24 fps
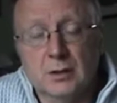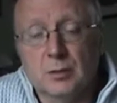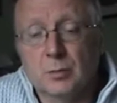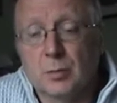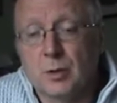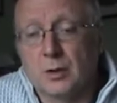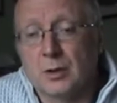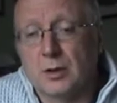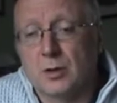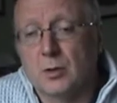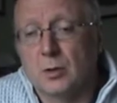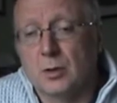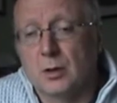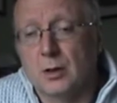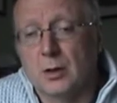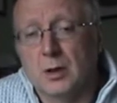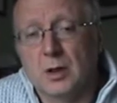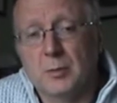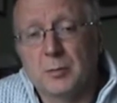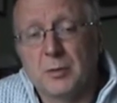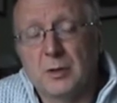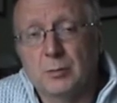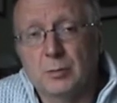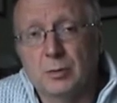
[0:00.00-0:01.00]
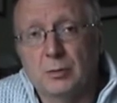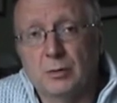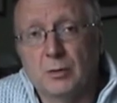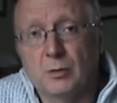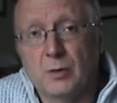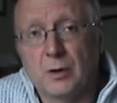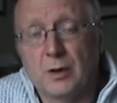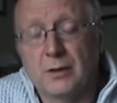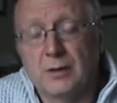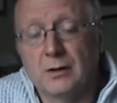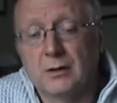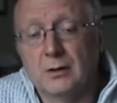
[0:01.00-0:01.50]
and by quiet I mean poor
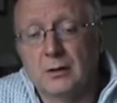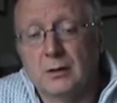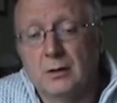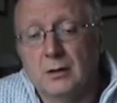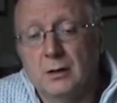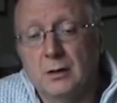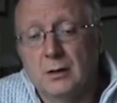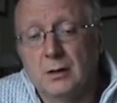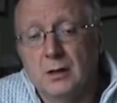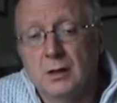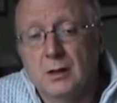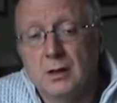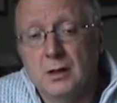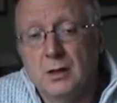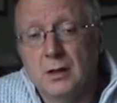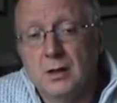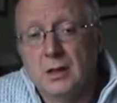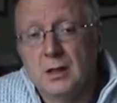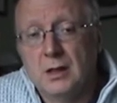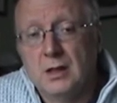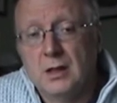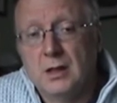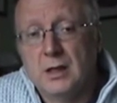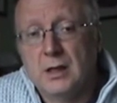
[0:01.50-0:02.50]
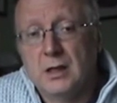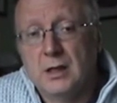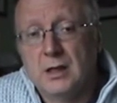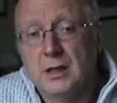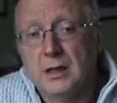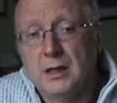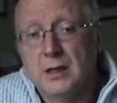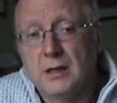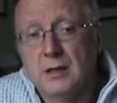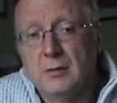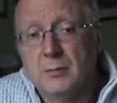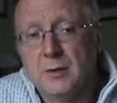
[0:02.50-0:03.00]
weather,
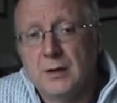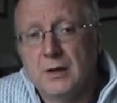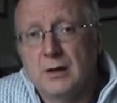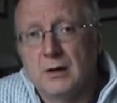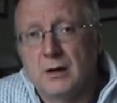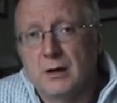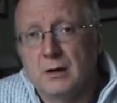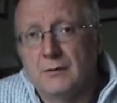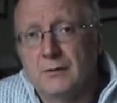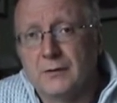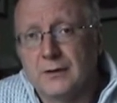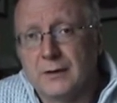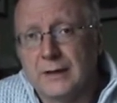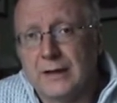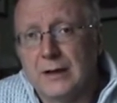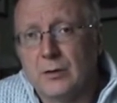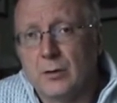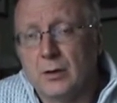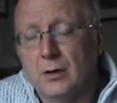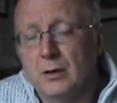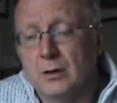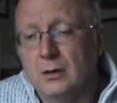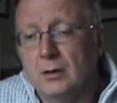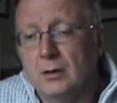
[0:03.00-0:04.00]
in about half an hour.